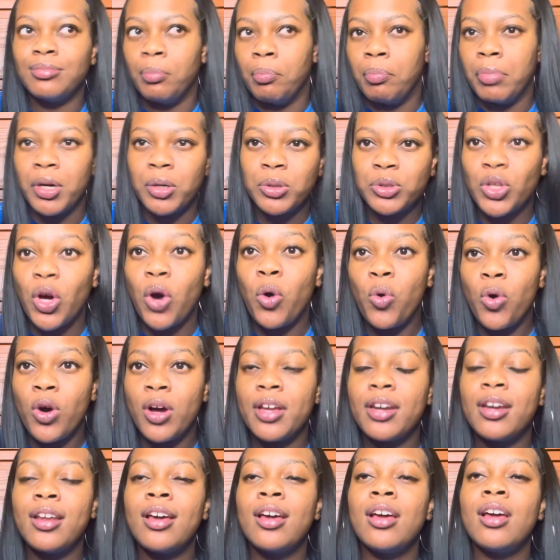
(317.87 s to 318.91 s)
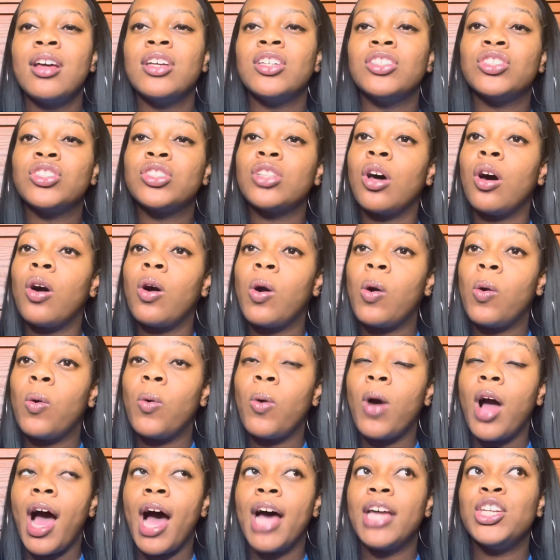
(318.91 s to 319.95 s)
built on.
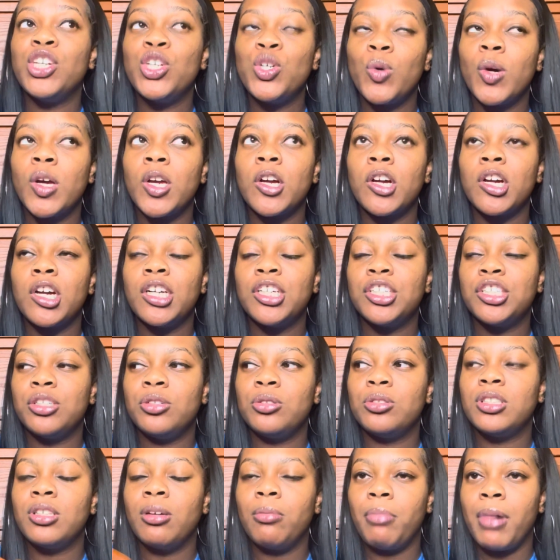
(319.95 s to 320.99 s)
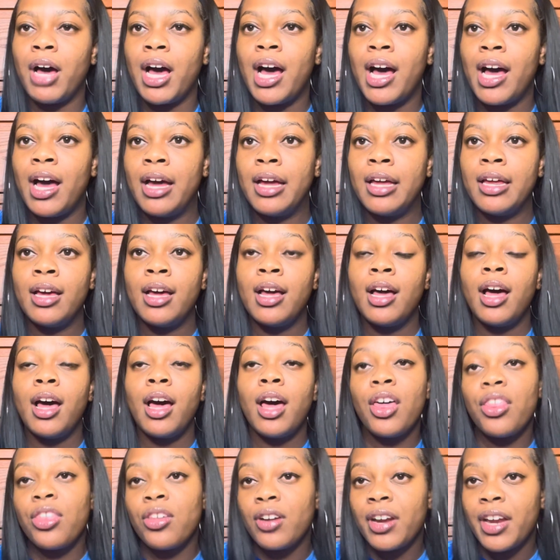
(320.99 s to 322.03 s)
So I do encourage you to buy
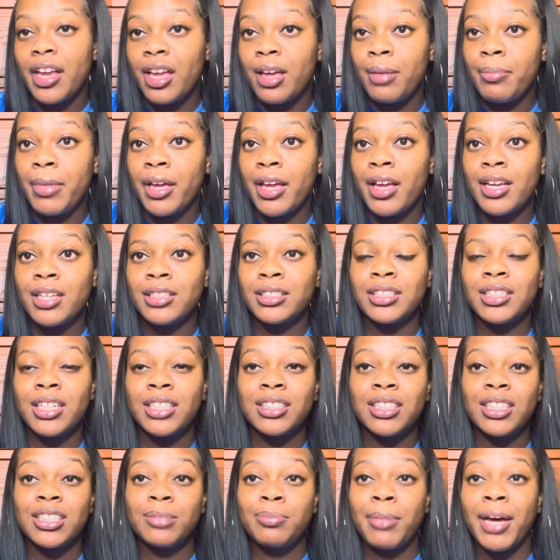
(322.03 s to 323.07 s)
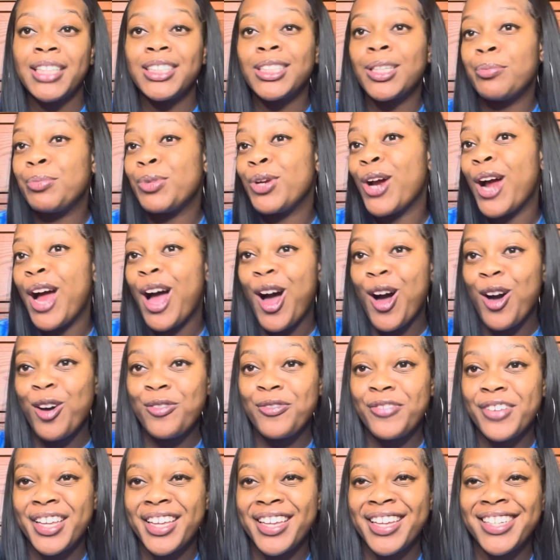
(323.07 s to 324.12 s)
other headbands just to spice up your
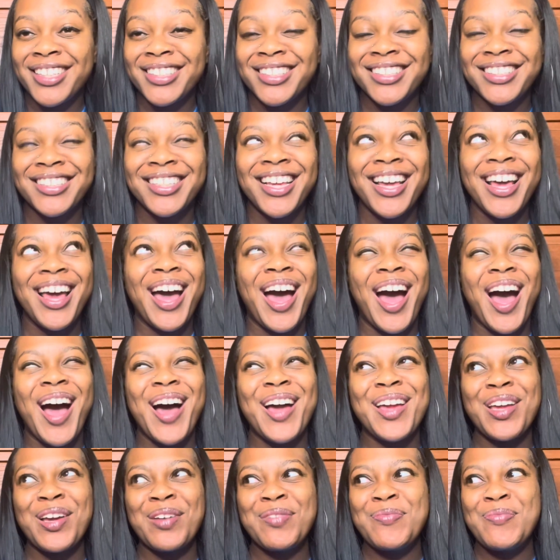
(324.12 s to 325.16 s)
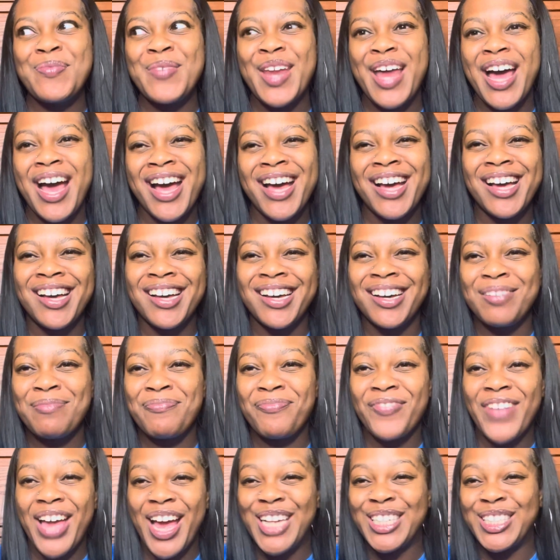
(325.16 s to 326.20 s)
outfits. I am not a
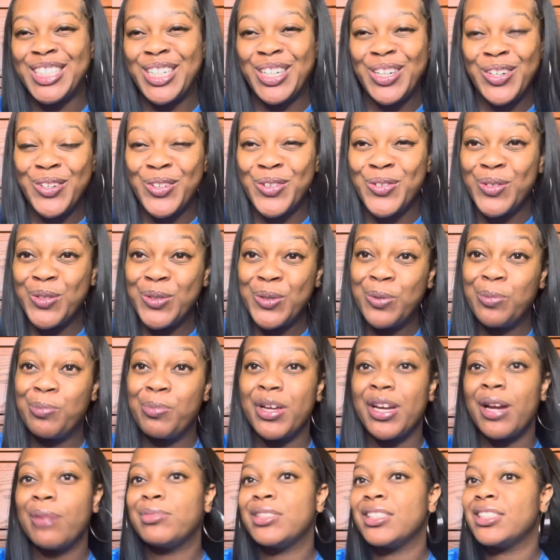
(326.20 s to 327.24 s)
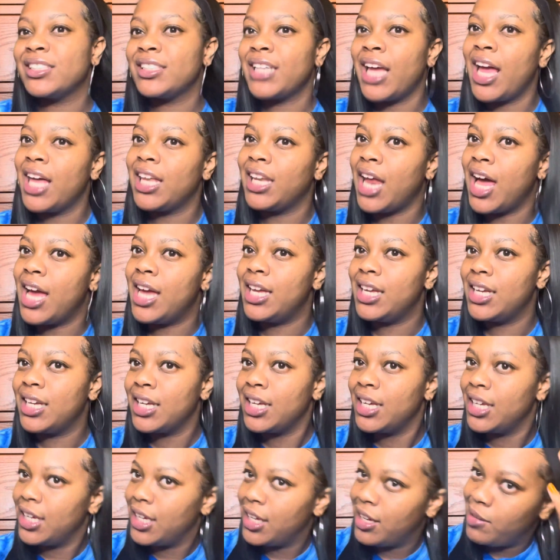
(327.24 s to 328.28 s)
fashion guru, but I'm just saying like,
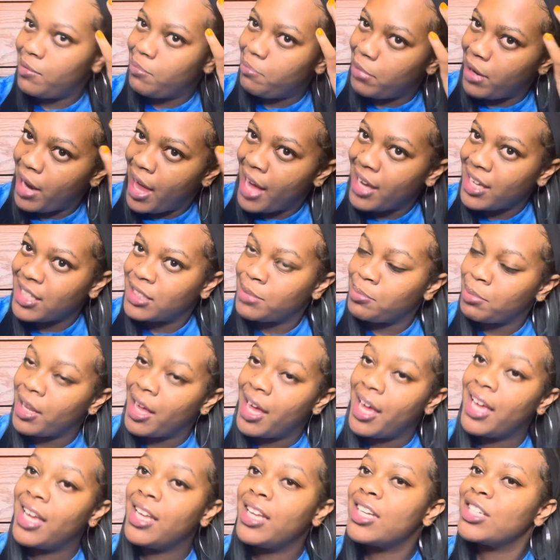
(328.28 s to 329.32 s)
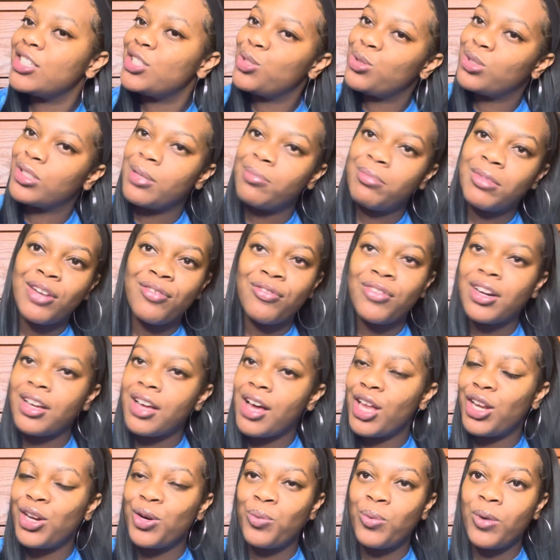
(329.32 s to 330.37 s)
black is plain. Get you some different
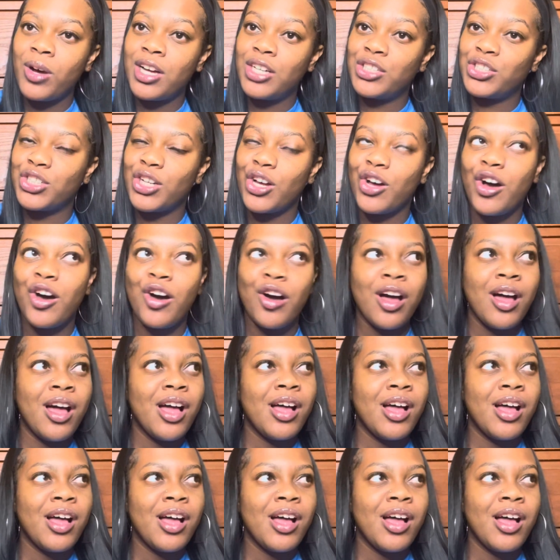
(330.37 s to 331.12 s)
color ones, y'all.